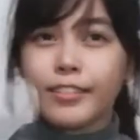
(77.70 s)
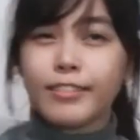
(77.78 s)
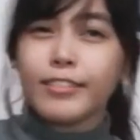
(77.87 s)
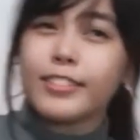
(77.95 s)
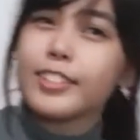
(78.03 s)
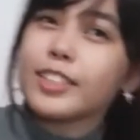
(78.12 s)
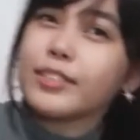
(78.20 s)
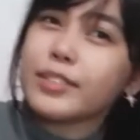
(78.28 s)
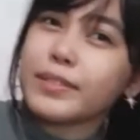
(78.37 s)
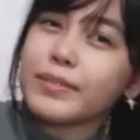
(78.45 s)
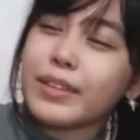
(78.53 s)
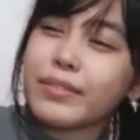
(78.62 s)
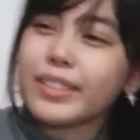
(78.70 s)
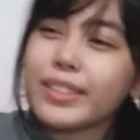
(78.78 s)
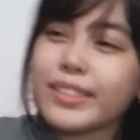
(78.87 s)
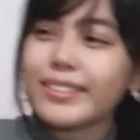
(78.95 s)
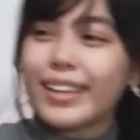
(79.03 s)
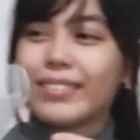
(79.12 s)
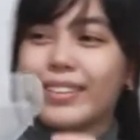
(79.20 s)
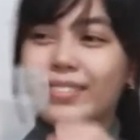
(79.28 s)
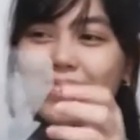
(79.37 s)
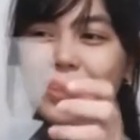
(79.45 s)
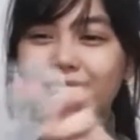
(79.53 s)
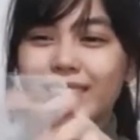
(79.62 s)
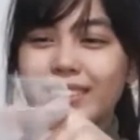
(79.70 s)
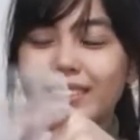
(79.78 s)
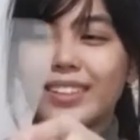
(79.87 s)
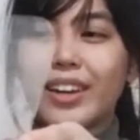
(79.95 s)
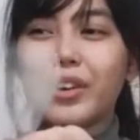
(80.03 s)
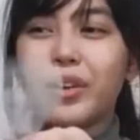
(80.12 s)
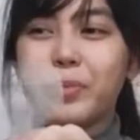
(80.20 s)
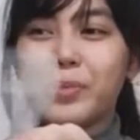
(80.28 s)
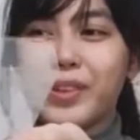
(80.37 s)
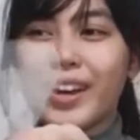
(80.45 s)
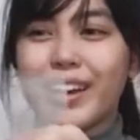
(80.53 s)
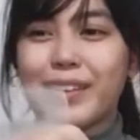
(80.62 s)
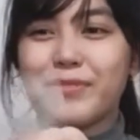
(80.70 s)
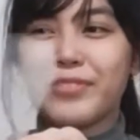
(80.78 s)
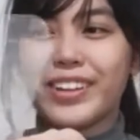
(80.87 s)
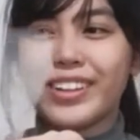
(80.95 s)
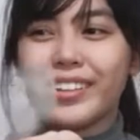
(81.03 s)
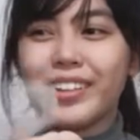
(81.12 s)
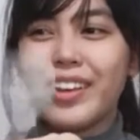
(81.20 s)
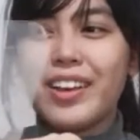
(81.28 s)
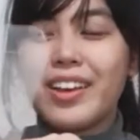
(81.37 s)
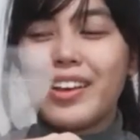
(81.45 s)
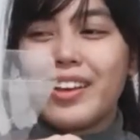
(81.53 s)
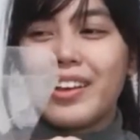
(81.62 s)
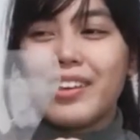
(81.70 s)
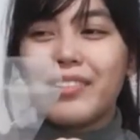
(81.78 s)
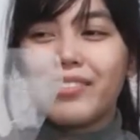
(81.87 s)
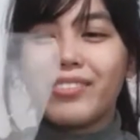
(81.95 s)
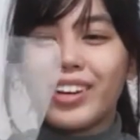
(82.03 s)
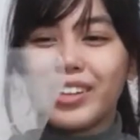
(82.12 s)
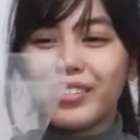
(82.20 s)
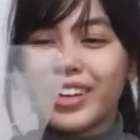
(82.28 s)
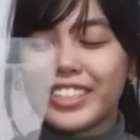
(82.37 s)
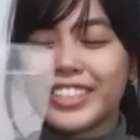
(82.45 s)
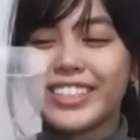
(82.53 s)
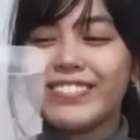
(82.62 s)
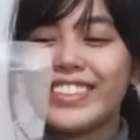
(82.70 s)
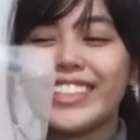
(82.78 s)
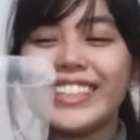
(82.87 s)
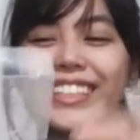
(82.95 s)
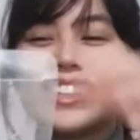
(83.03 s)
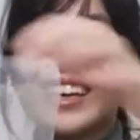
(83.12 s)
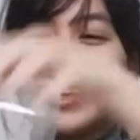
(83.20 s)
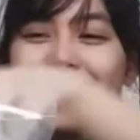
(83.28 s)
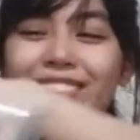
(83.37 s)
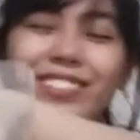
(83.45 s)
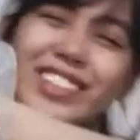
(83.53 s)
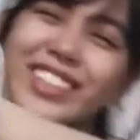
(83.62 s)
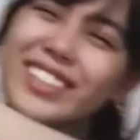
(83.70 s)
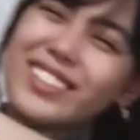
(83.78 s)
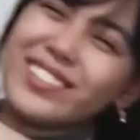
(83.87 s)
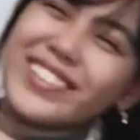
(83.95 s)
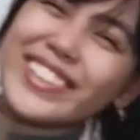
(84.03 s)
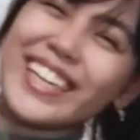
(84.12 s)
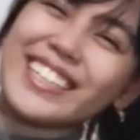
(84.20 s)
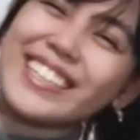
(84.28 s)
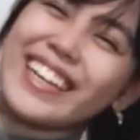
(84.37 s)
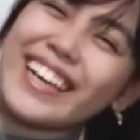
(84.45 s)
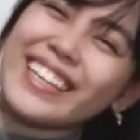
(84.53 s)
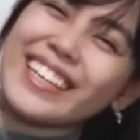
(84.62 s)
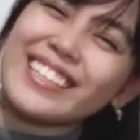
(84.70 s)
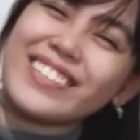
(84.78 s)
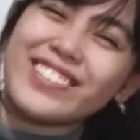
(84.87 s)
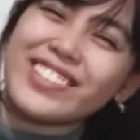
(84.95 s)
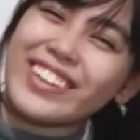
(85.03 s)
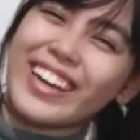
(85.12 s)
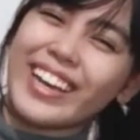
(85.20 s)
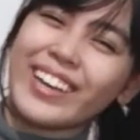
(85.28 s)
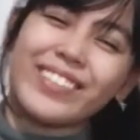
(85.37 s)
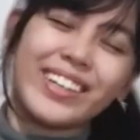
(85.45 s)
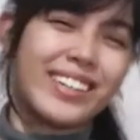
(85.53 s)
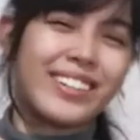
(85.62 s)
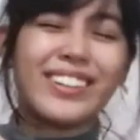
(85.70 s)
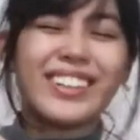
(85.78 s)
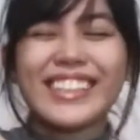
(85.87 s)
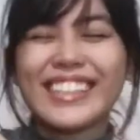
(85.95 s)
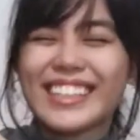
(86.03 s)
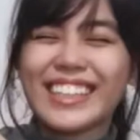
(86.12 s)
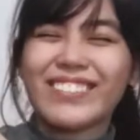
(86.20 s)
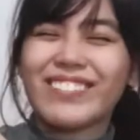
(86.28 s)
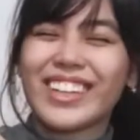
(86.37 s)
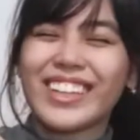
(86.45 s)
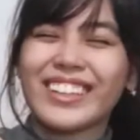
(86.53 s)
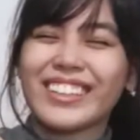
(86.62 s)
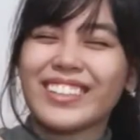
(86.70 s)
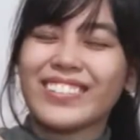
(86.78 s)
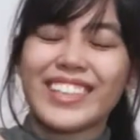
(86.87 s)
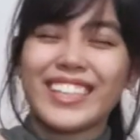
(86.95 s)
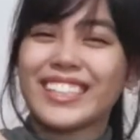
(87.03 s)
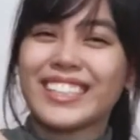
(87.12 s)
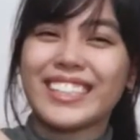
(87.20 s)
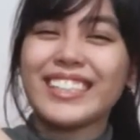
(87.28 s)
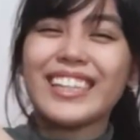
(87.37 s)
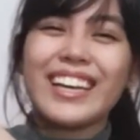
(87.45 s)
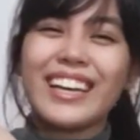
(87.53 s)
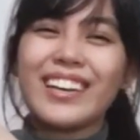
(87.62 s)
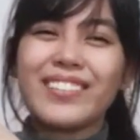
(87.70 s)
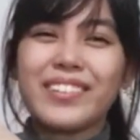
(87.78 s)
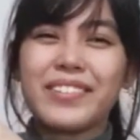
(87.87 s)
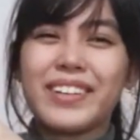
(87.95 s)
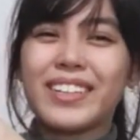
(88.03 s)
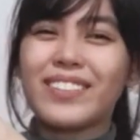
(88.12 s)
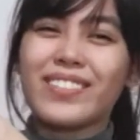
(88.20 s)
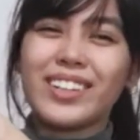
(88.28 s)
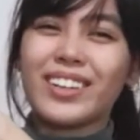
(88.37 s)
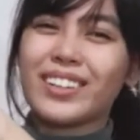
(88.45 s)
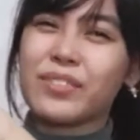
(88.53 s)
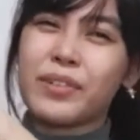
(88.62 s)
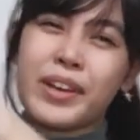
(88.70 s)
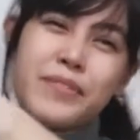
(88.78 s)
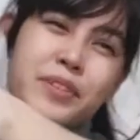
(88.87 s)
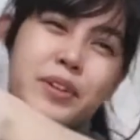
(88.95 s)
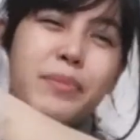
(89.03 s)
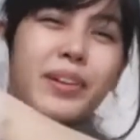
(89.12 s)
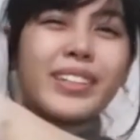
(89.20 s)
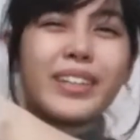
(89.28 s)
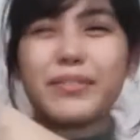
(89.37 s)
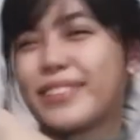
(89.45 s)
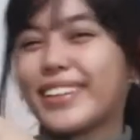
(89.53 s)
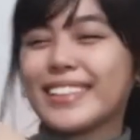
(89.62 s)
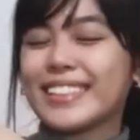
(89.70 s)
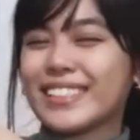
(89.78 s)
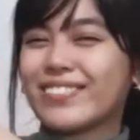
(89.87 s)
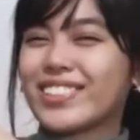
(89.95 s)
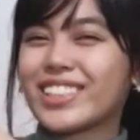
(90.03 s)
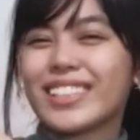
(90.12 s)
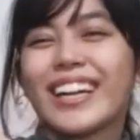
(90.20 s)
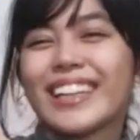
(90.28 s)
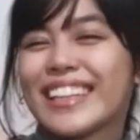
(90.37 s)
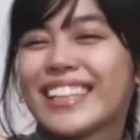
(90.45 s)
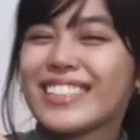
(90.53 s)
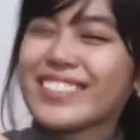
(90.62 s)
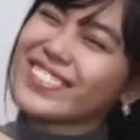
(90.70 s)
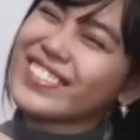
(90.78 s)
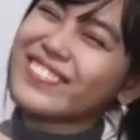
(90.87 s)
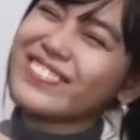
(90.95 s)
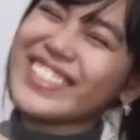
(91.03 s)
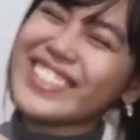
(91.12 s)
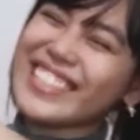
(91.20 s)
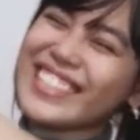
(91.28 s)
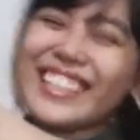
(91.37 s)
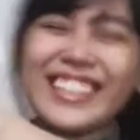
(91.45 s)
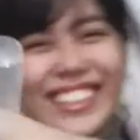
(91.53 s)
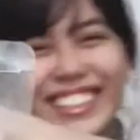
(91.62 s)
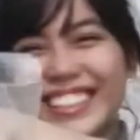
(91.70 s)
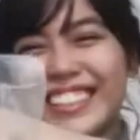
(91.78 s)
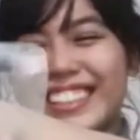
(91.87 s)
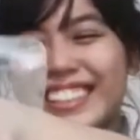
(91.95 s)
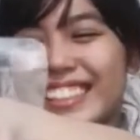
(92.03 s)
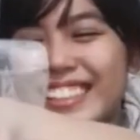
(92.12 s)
So for my first time unboxing, I hope you have fun while watching me. And please don't forget to like and subscribe and click that notification button if you want to be notified for more reviews and more contents from Misty.